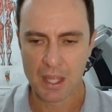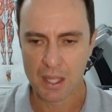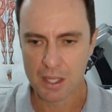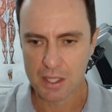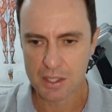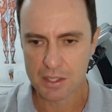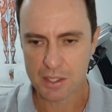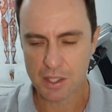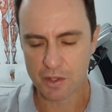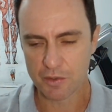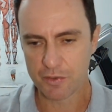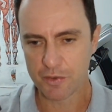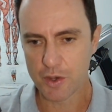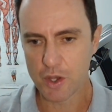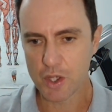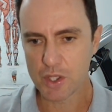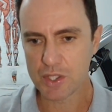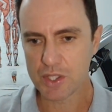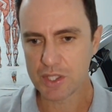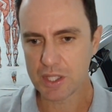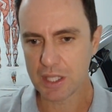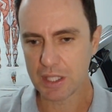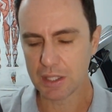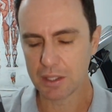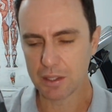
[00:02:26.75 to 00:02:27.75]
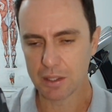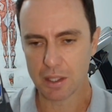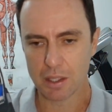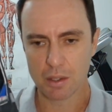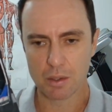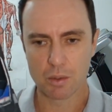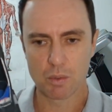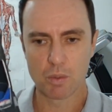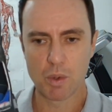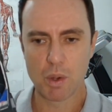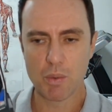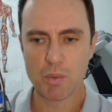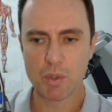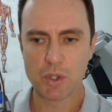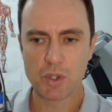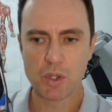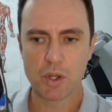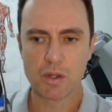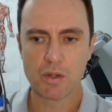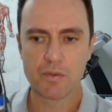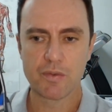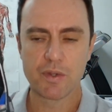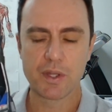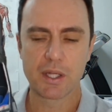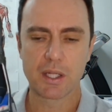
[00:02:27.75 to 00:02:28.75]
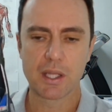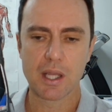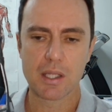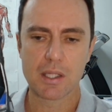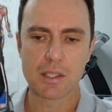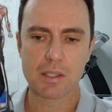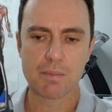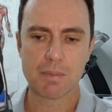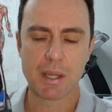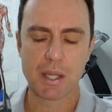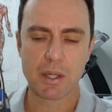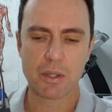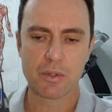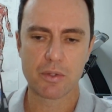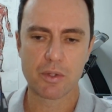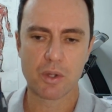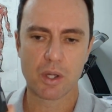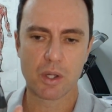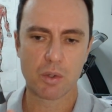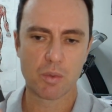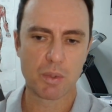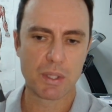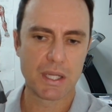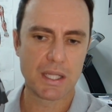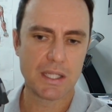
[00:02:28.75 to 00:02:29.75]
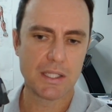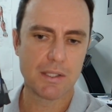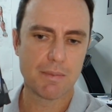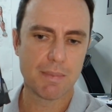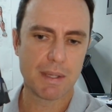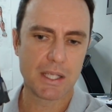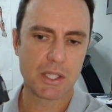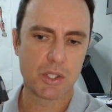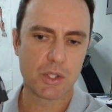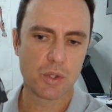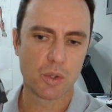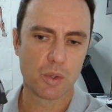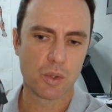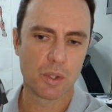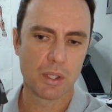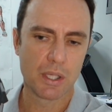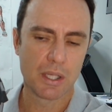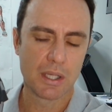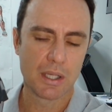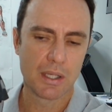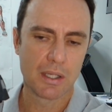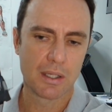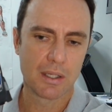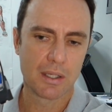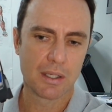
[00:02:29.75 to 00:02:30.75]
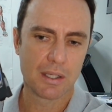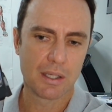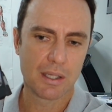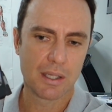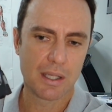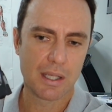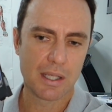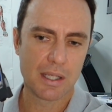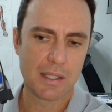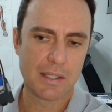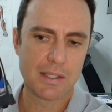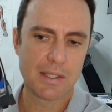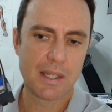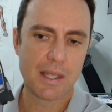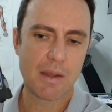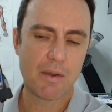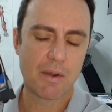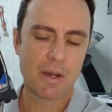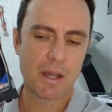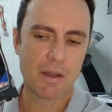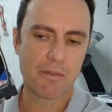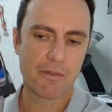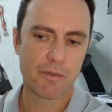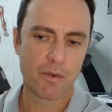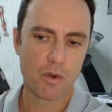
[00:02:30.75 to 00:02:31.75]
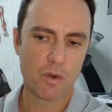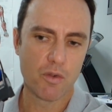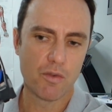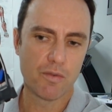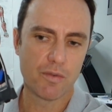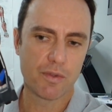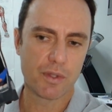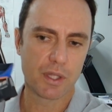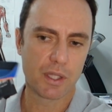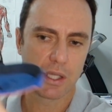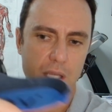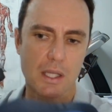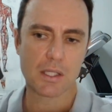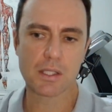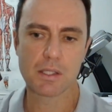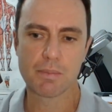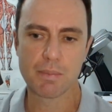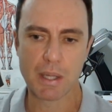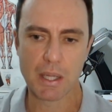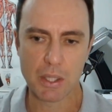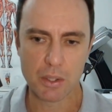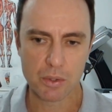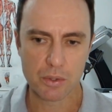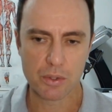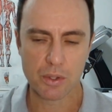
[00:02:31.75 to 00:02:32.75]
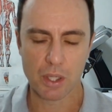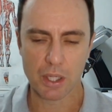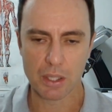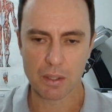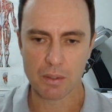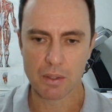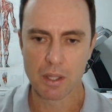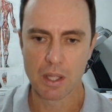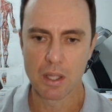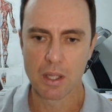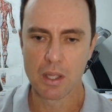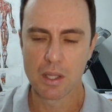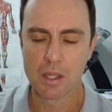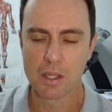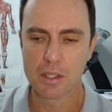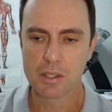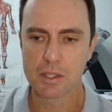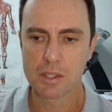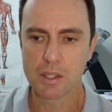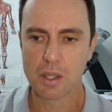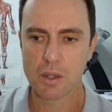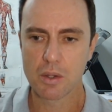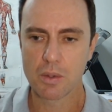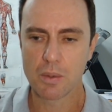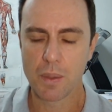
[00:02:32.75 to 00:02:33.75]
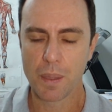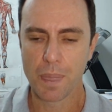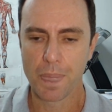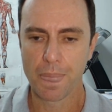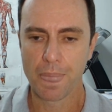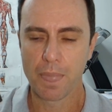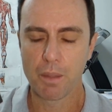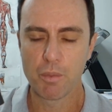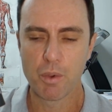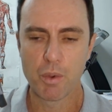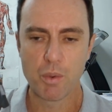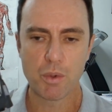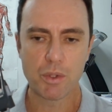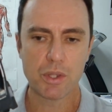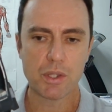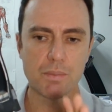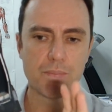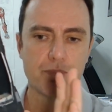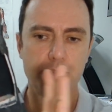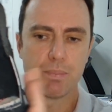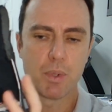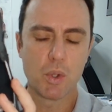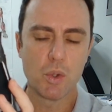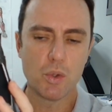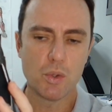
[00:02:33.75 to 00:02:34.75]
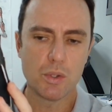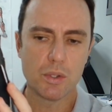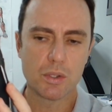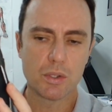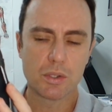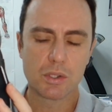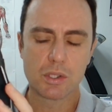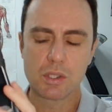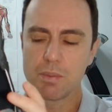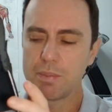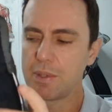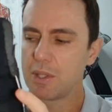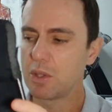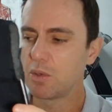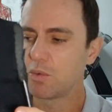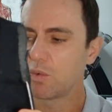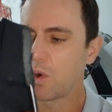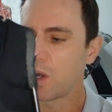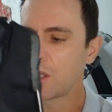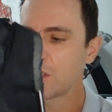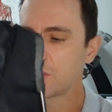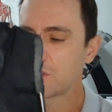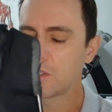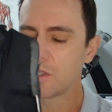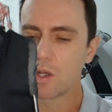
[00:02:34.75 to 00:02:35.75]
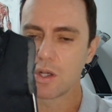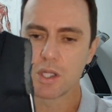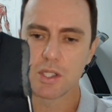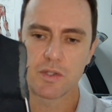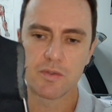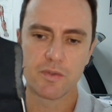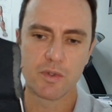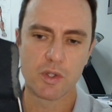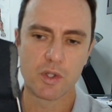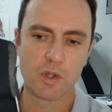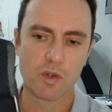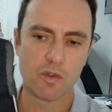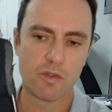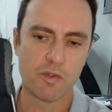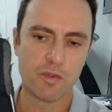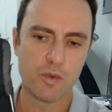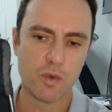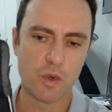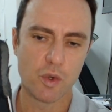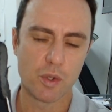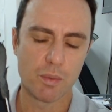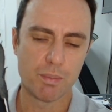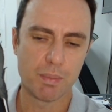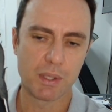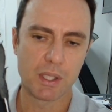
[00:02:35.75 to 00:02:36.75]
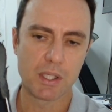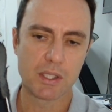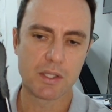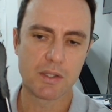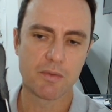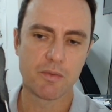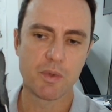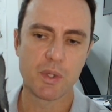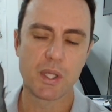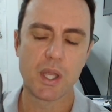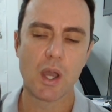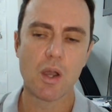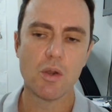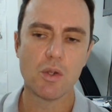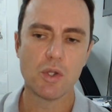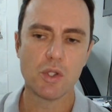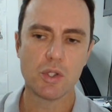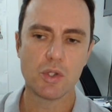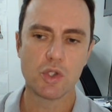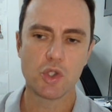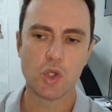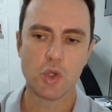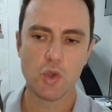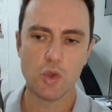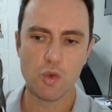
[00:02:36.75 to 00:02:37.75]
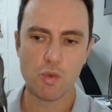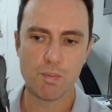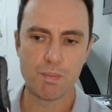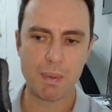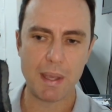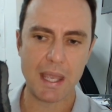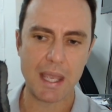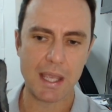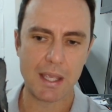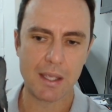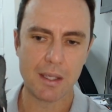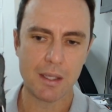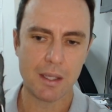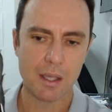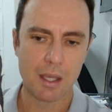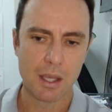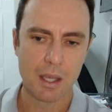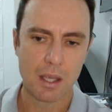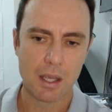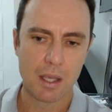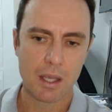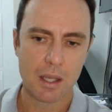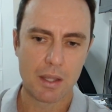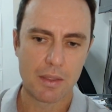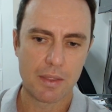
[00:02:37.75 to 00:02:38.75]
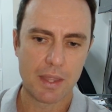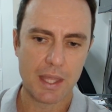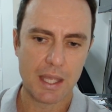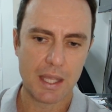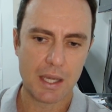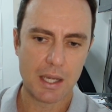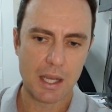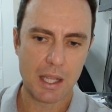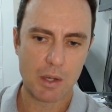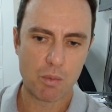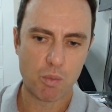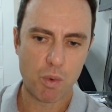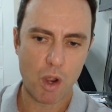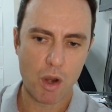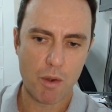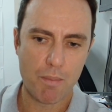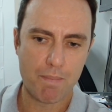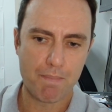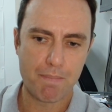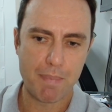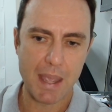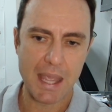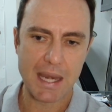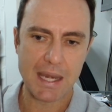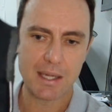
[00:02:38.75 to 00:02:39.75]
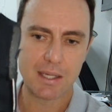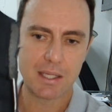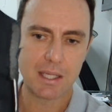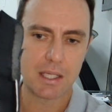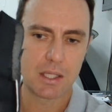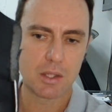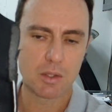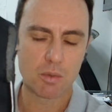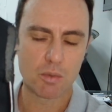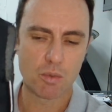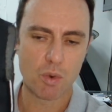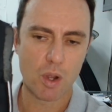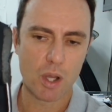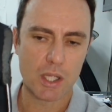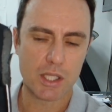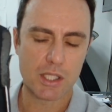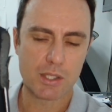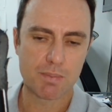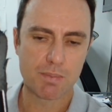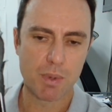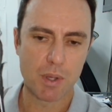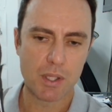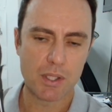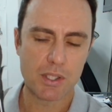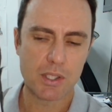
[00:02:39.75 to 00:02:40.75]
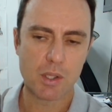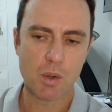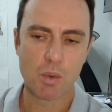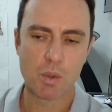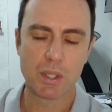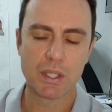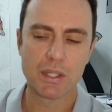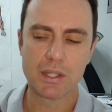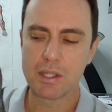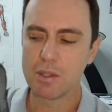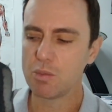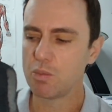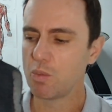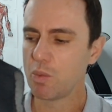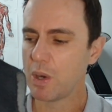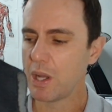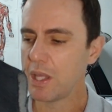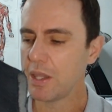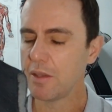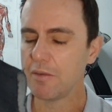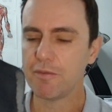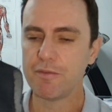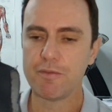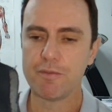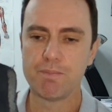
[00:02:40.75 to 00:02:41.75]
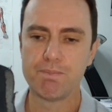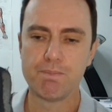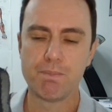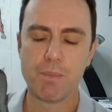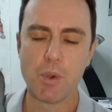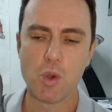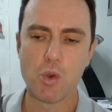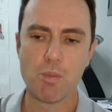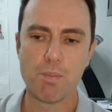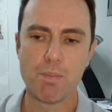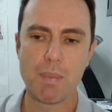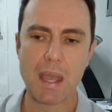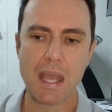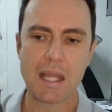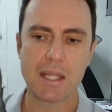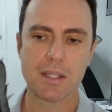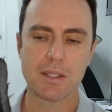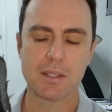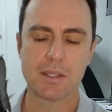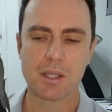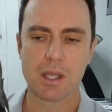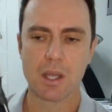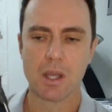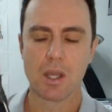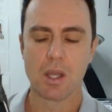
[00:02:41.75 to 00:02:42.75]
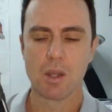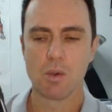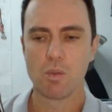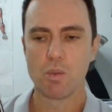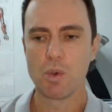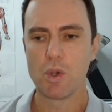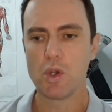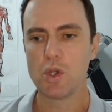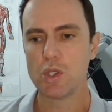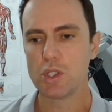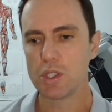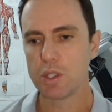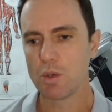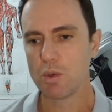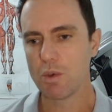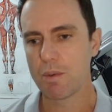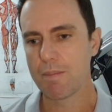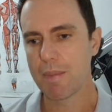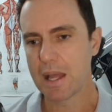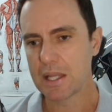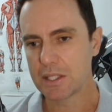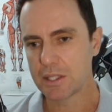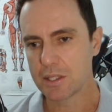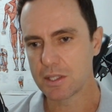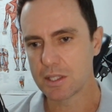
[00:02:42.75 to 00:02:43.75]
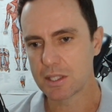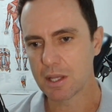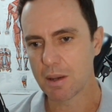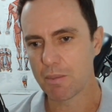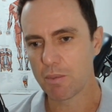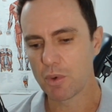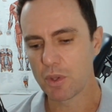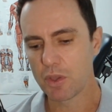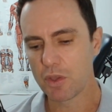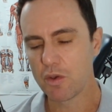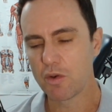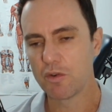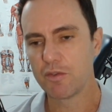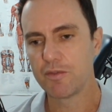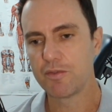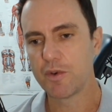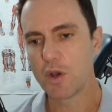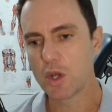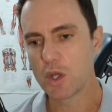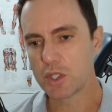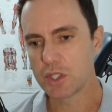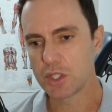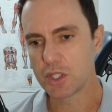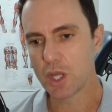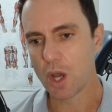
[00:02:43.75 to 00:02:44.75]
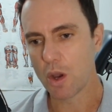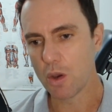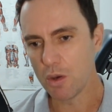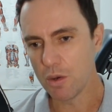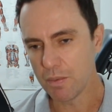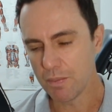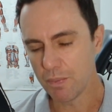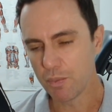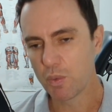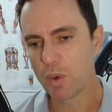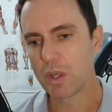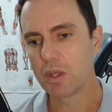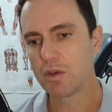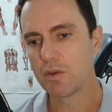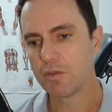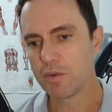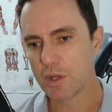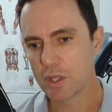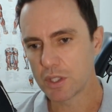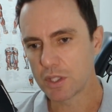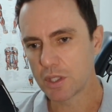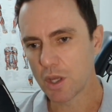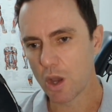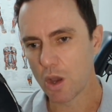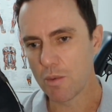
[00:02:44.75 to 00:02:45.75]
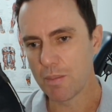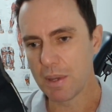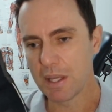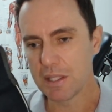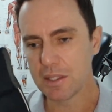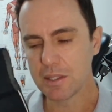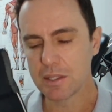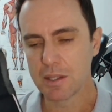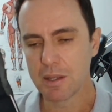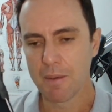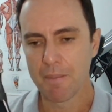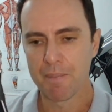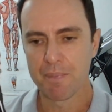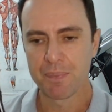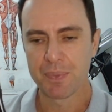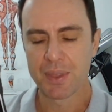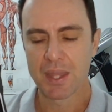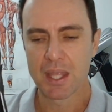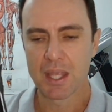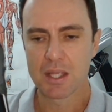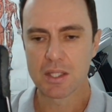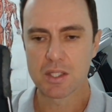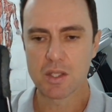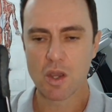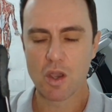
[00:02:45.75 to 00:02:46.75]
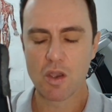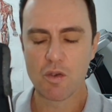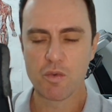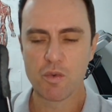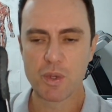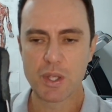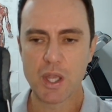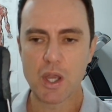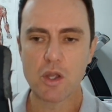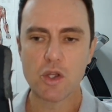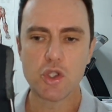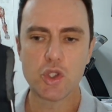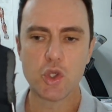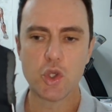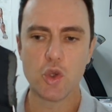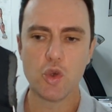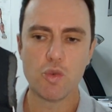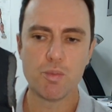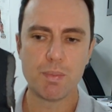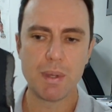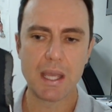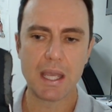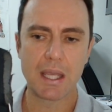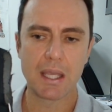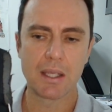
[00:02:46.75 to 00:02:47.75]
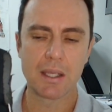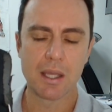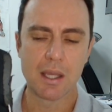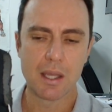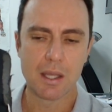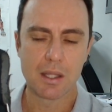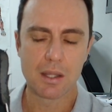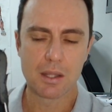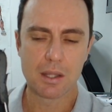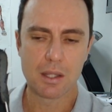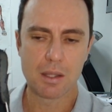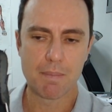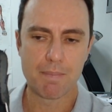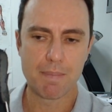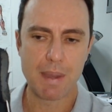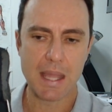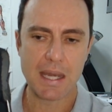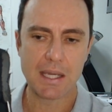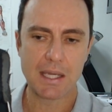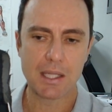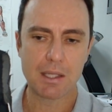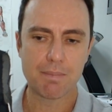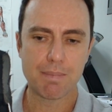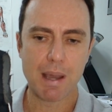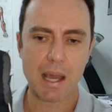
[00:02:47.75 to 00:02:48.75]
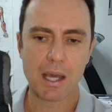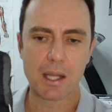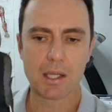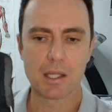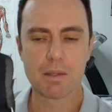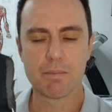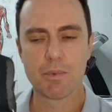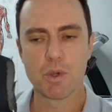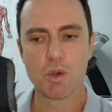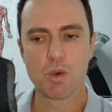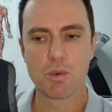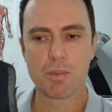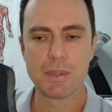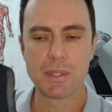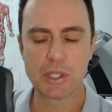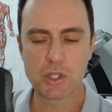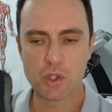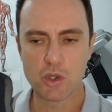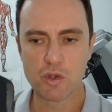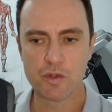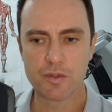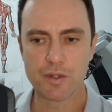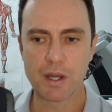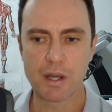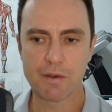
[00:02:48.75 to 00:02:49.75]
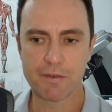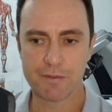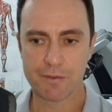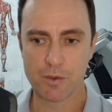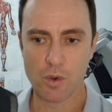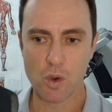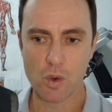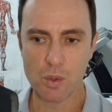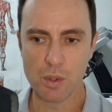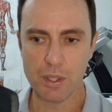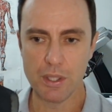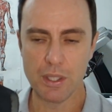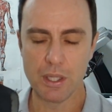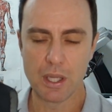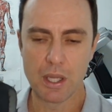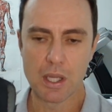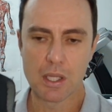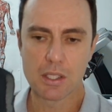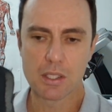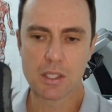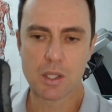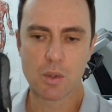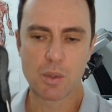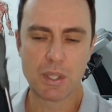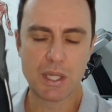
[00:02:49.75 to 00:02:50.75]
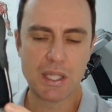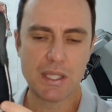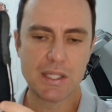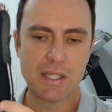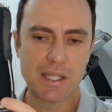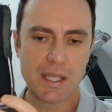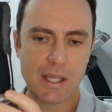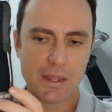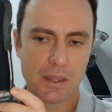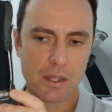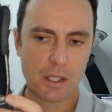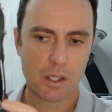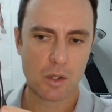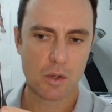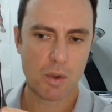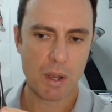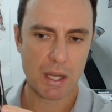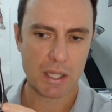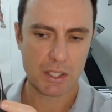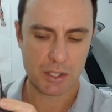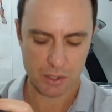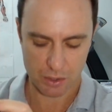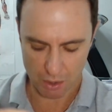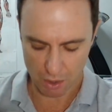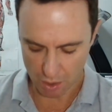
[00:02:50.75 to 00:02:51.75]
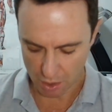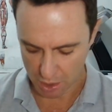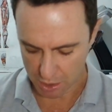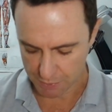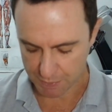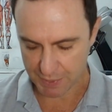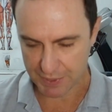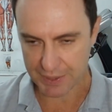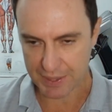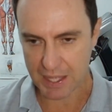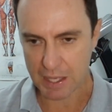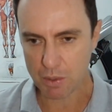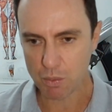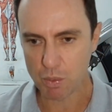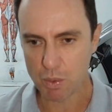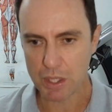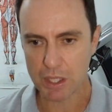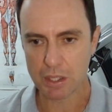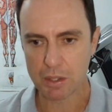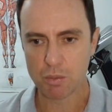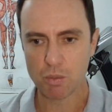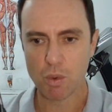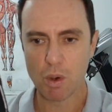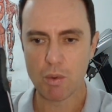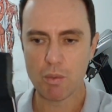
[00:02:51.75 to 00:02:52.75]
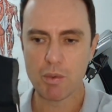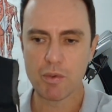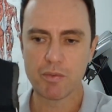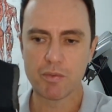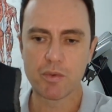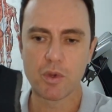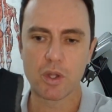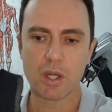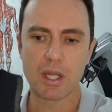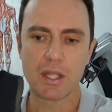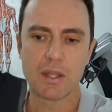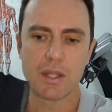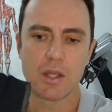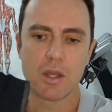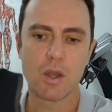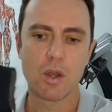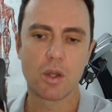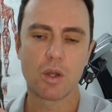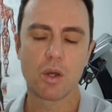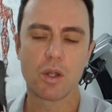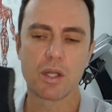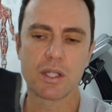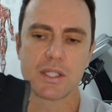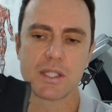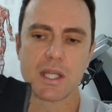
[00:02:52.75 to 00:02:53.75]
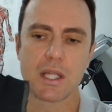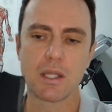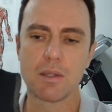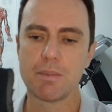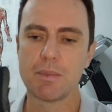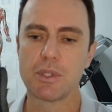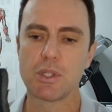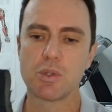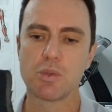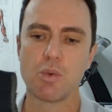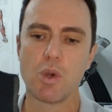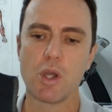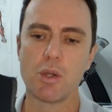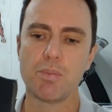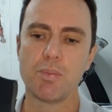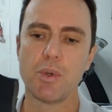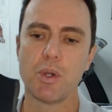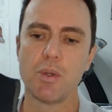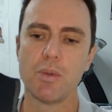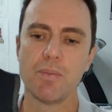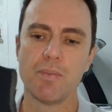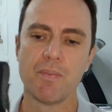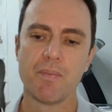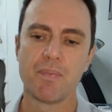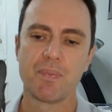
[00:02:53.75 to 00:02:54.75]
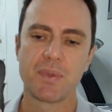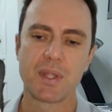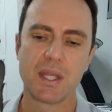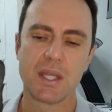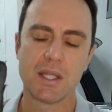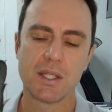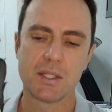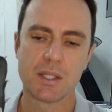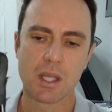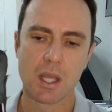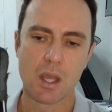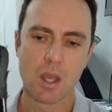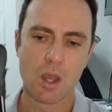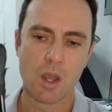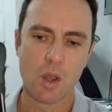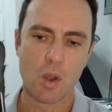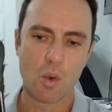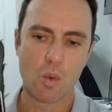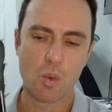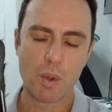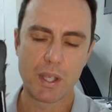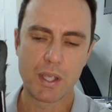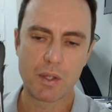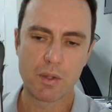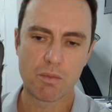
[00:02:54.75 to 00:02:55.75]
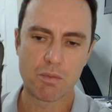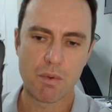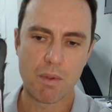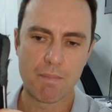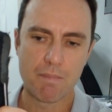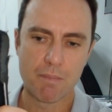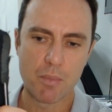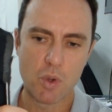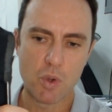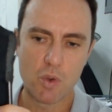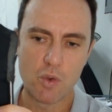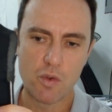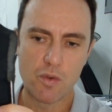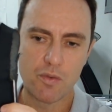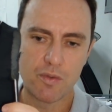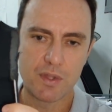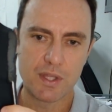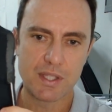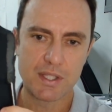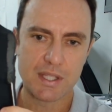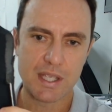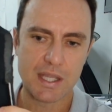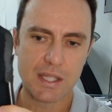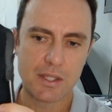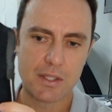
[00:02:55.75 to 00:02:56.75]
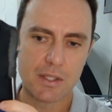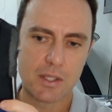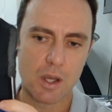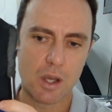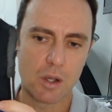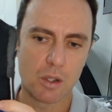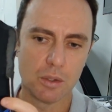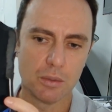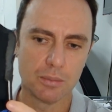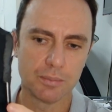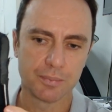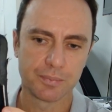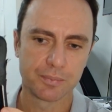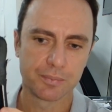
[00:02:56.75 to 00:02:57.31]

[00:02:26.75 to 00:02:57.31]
So the first thing, when we try and fit a custom-made orthotic, we need to make sure, is there enough room for the custom-made orthotic? So we want the boot to be the right size for your foot, because if we go too big, then it won't bend in the right spot. So where the boot bends, we match this up with your first toe, where your first toe bends. So if we go too big, the bending part of the boot will be too far forward. So we need to get the correct size, but then what we've got in the Ergonx Elements work boot is we can remove this insole.